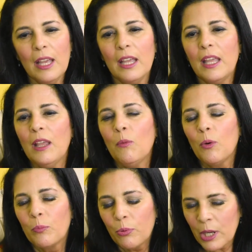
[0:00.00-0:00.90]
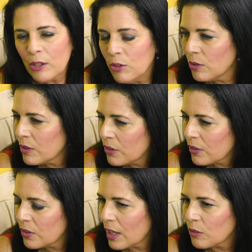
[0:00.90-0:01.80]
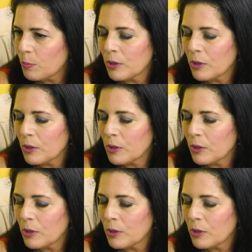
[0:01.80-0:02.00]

He will bring you the success.